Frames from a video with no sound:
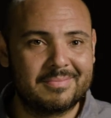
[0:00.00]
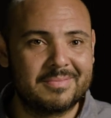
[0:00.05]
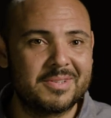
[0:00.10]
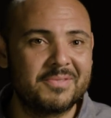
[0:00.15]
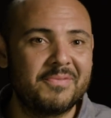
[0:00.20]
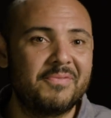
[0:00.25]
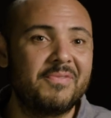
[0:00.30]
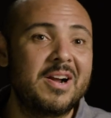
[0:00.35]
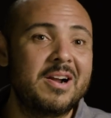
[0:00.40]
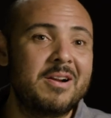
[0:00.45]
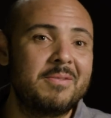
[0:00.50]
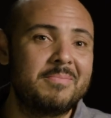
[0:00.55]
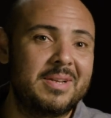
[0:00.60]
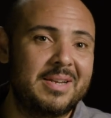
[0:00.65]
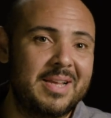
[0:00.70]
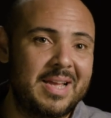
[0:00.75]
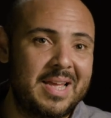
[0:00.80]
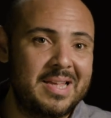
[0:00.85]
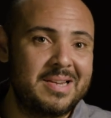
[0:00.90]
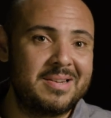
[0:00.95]
It's
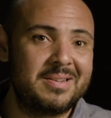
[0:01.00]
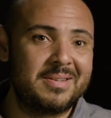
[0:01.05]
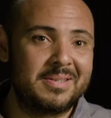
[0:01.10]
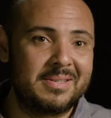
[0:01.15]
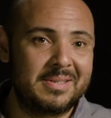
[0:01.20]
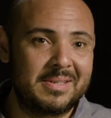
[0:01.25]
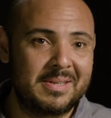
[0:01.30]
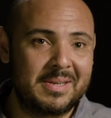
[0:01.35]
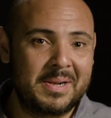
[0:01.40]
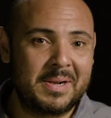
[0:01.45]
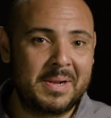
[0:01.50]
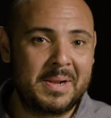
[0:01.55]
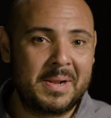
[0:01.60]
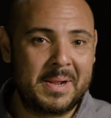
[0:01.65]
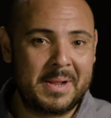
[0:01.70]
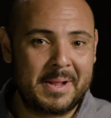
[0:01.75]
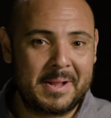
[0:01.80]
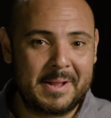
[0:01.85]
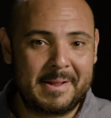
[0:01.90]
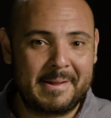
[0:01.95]
Fireman Ed.
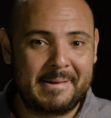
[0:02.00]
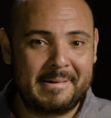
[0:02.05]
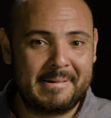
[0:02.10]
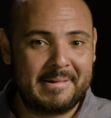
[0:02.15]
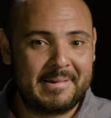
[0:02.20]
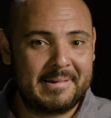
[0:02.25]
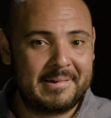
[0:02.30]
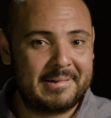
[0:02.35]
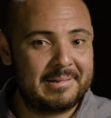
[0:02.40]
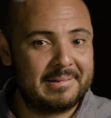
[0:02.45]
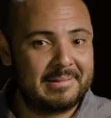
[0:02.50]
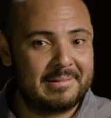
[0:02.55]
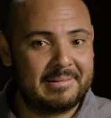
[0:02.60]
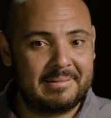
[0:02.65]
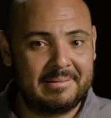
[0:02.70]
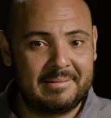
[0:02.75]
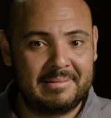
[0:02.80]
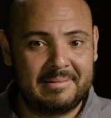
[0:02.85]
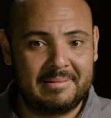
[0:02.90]
Ugh.